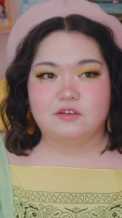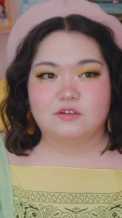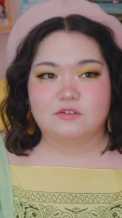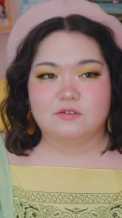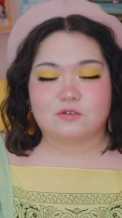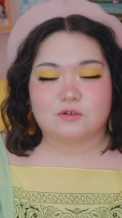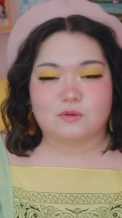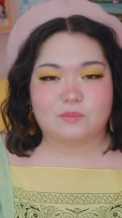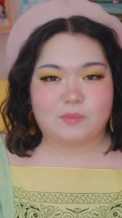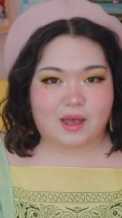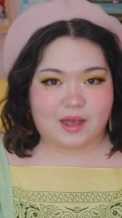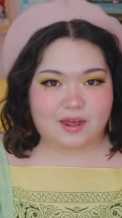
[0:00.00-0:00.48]

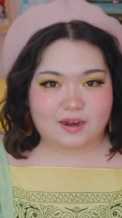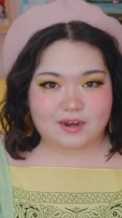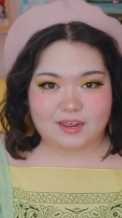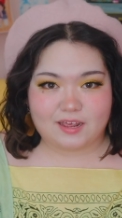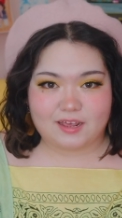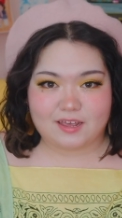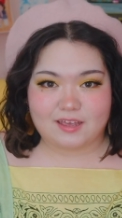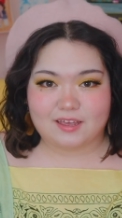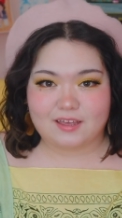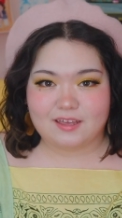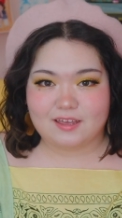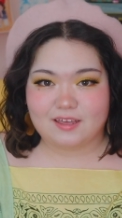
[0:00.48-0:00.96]

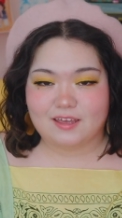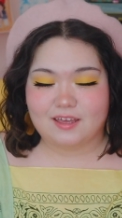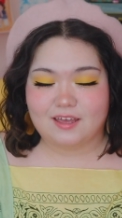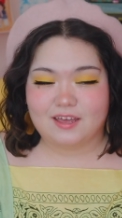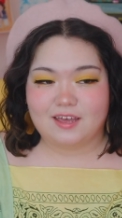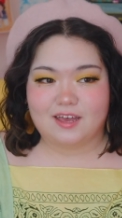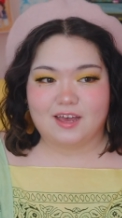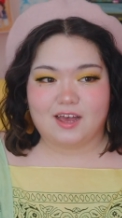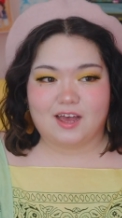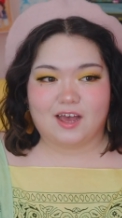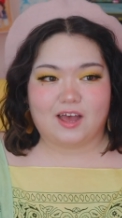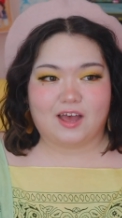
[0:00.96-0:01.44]
traumatic,
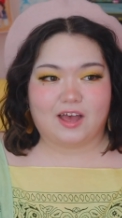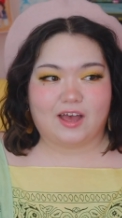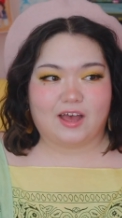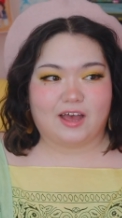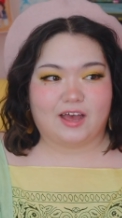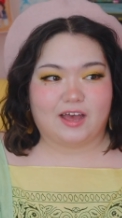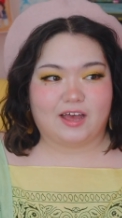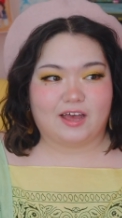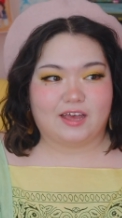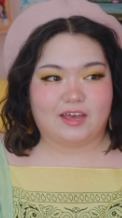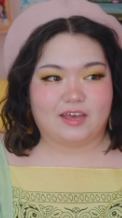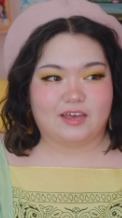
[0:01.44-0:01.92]

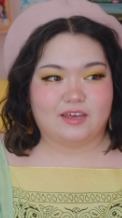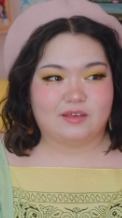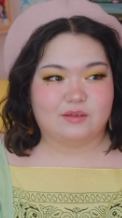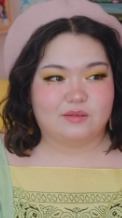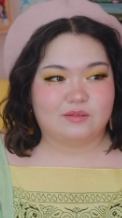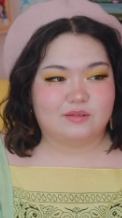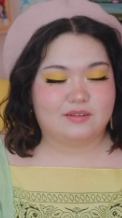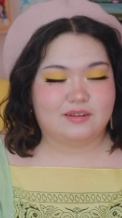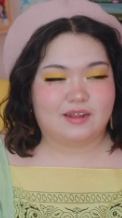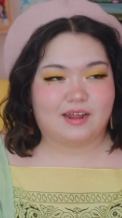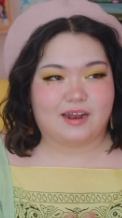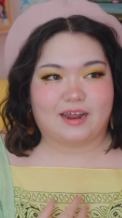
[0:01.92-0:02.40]
uh,
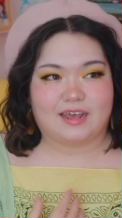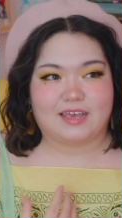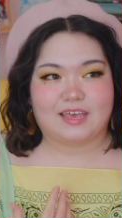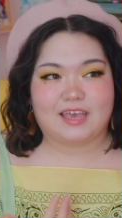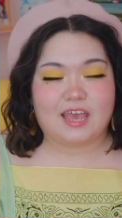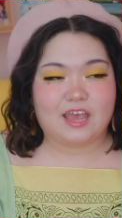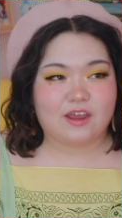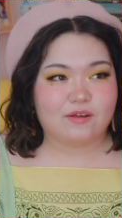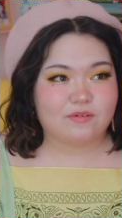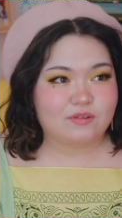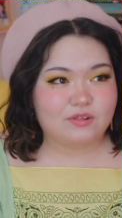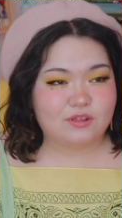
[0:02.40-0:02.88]
and I
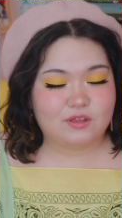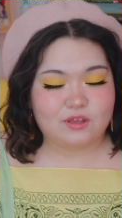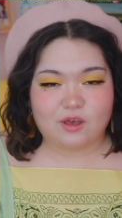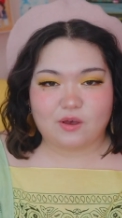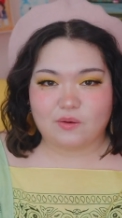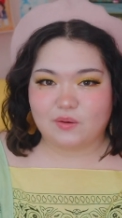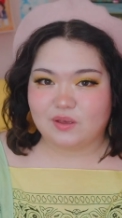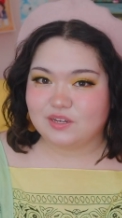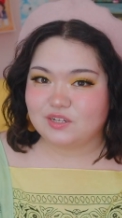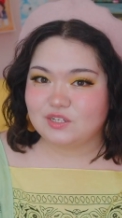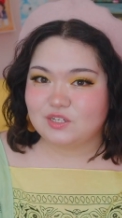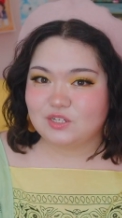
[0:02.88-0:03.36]
can't really
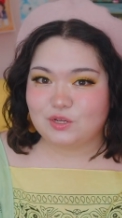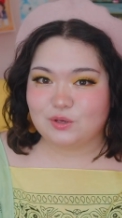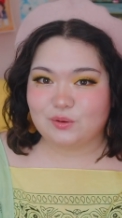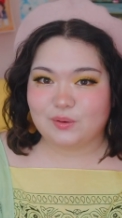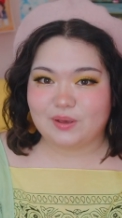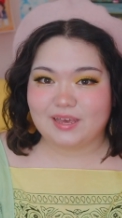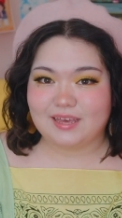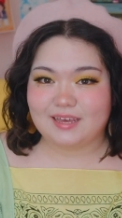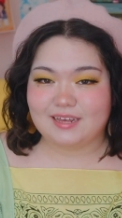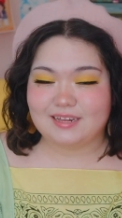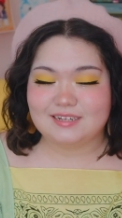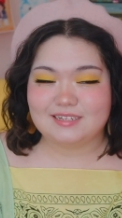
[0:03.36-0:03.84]
go into
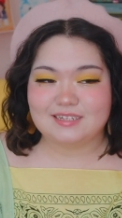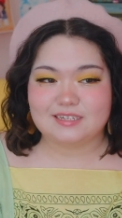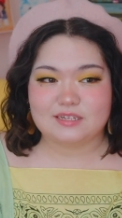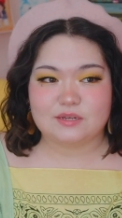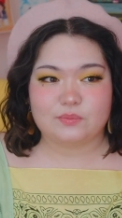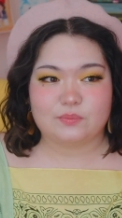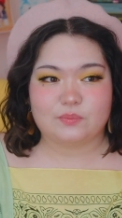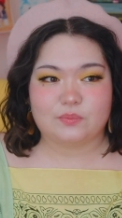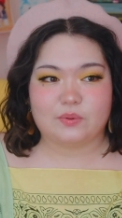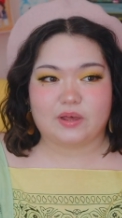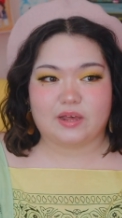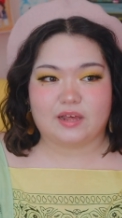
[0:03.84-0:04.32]
it,
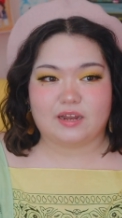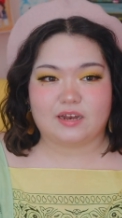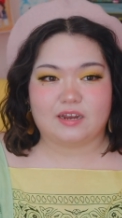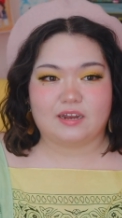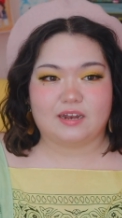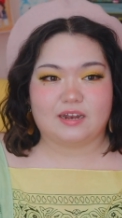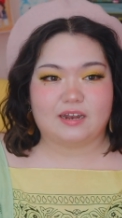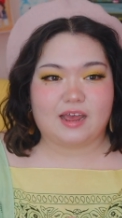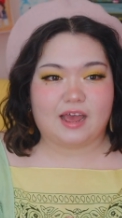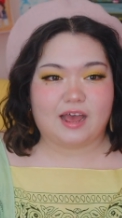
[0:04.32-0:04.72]
but it